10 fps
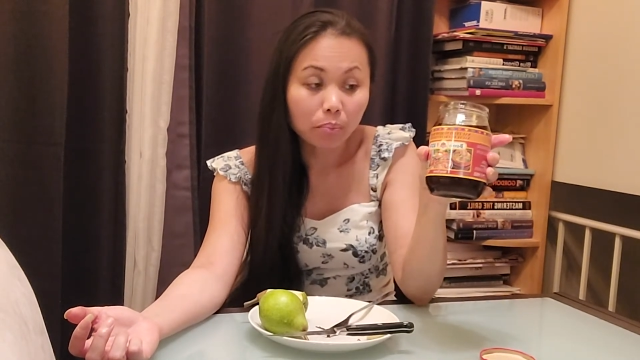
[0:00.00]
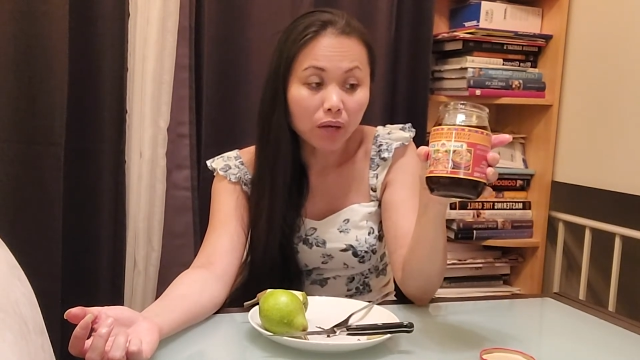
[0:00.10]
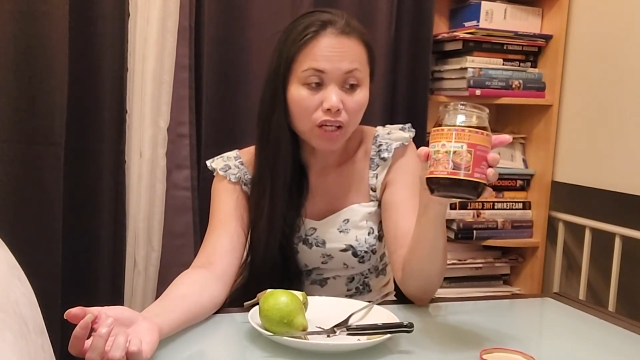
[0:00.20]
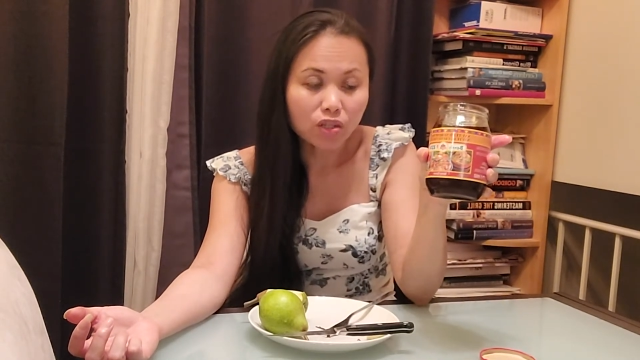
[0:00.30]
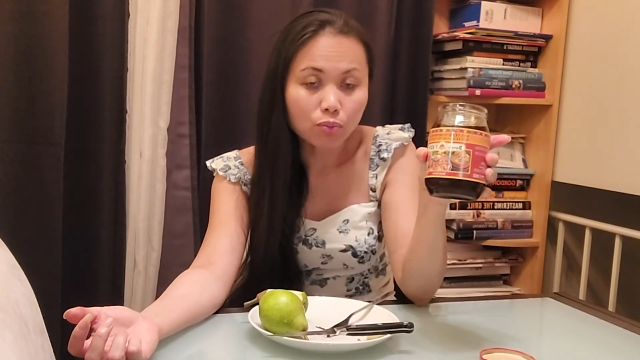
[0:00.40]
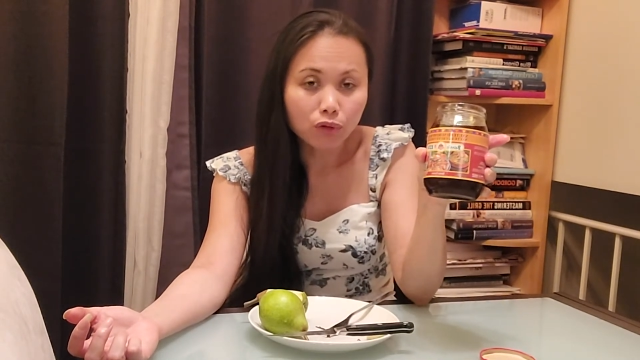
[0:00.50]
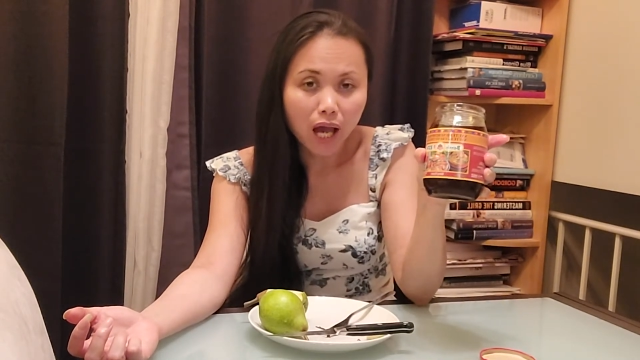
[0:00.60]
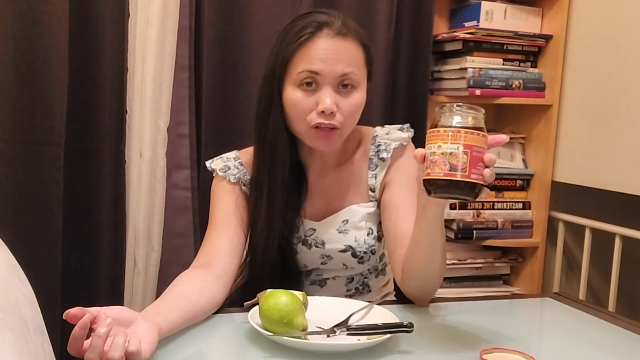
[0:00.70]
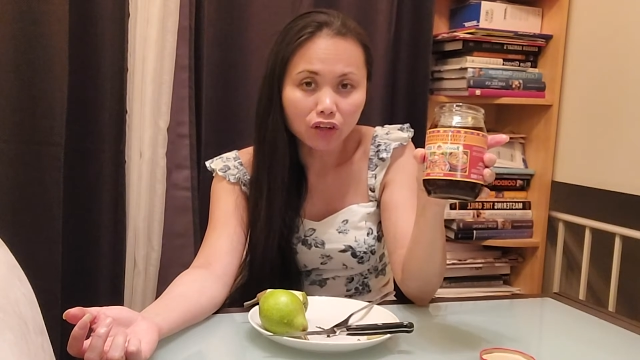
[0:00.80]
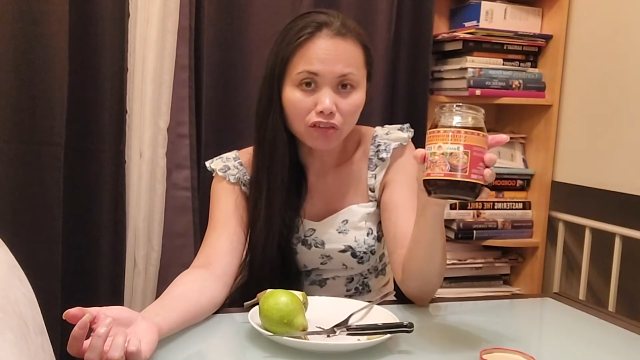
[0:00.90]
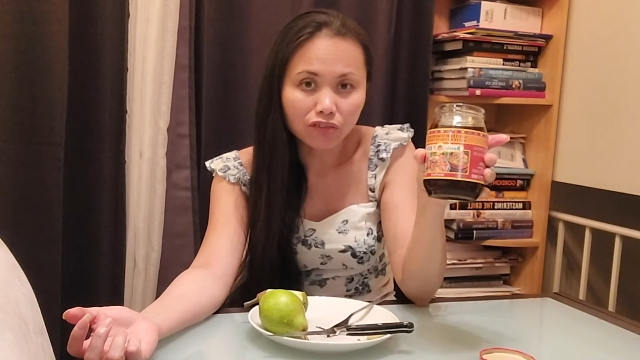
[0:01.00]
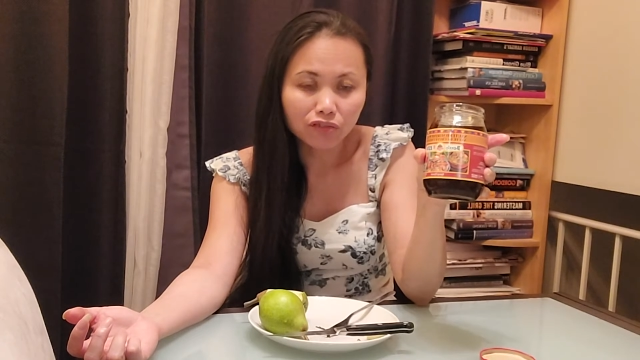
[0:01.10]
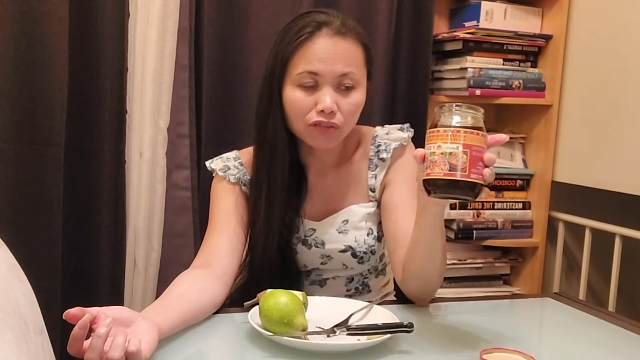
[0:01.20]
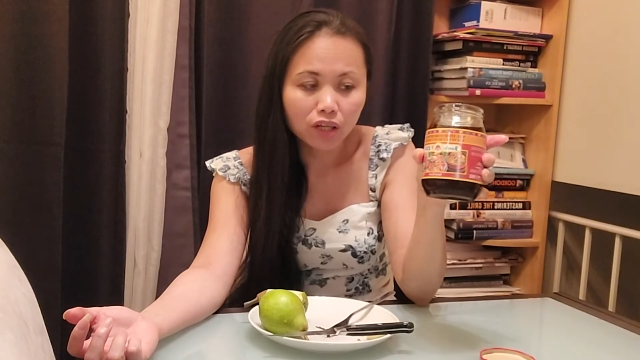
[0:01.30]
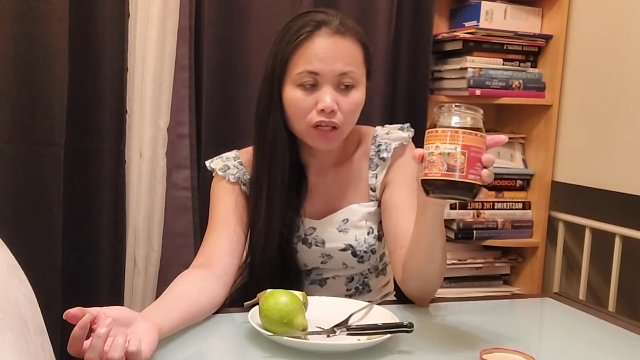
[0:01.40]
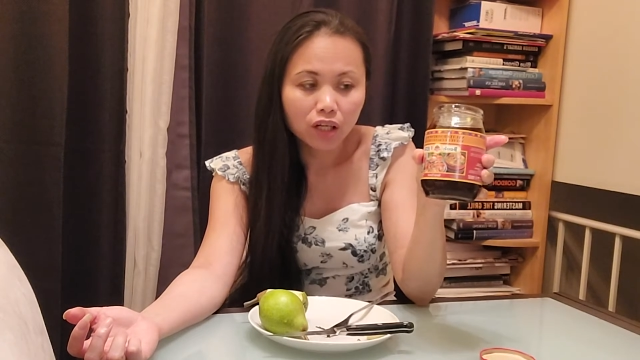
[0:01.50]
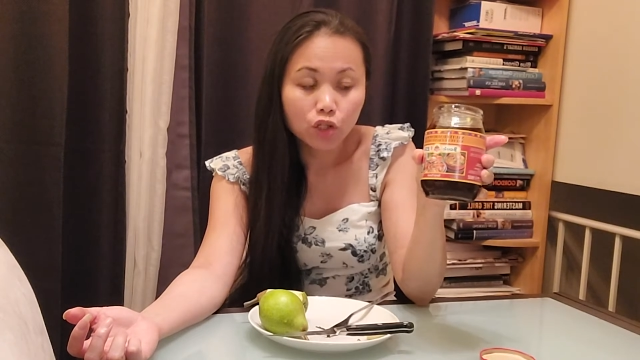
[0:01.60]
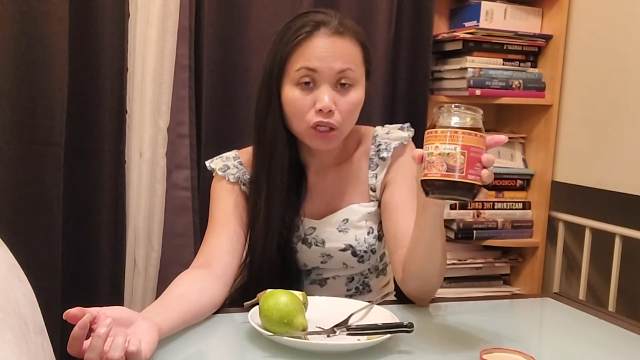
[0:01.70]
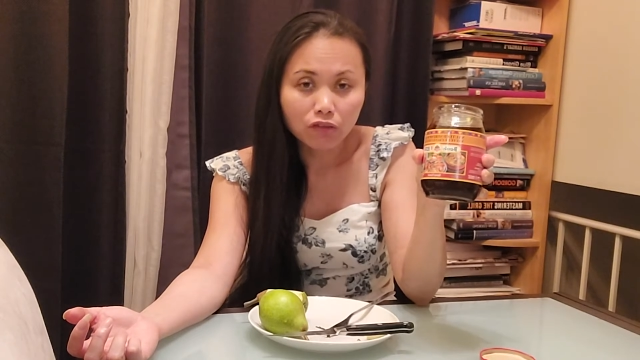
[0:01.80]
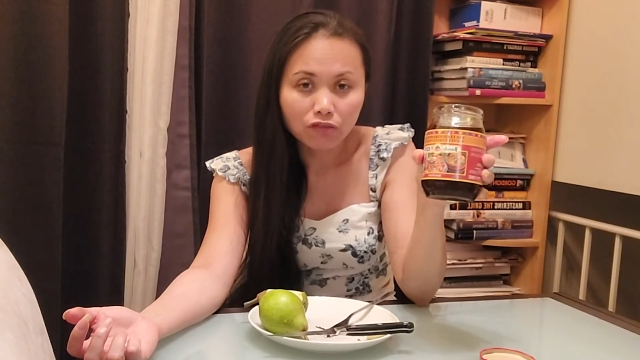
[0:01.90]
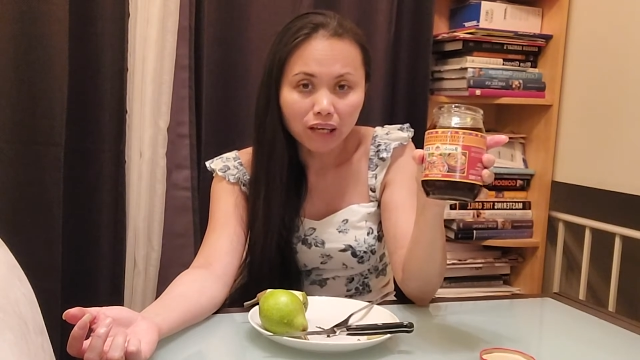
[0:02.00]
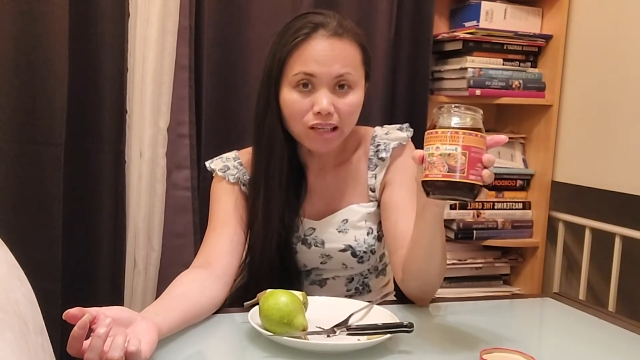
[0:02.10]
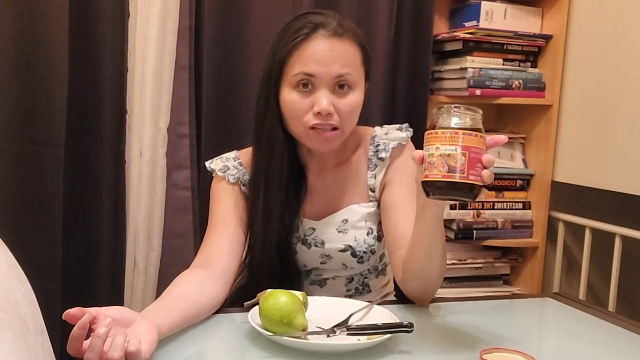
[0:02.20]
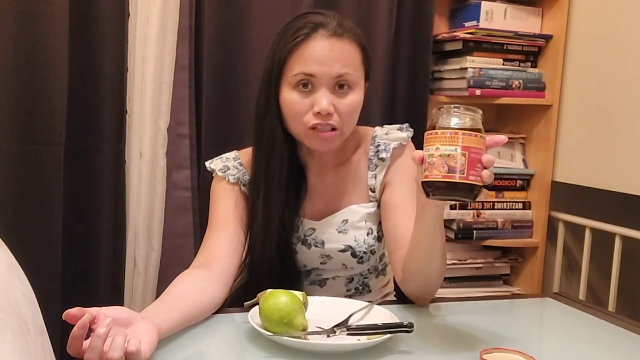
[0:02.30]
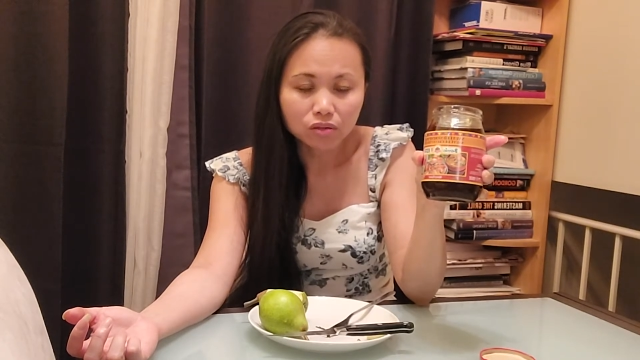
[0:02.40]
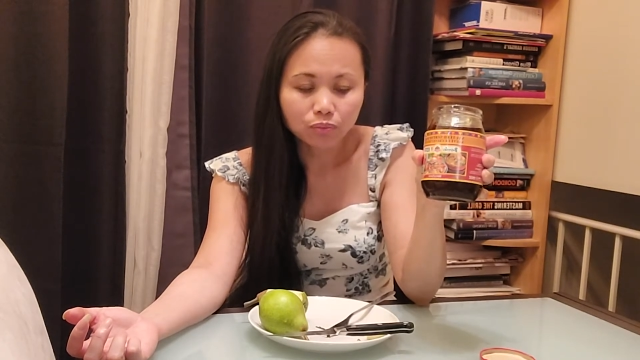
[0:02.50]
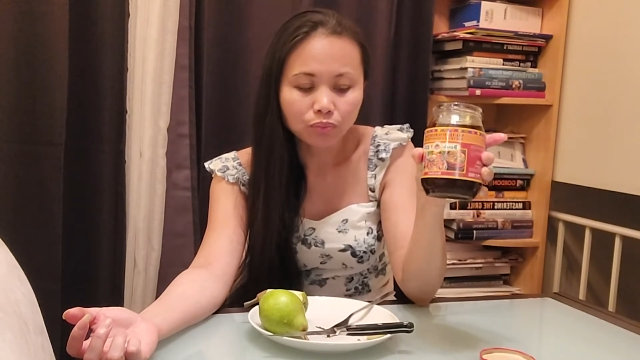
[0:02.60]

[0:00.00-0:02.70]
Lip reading: best brand of shrimp paste.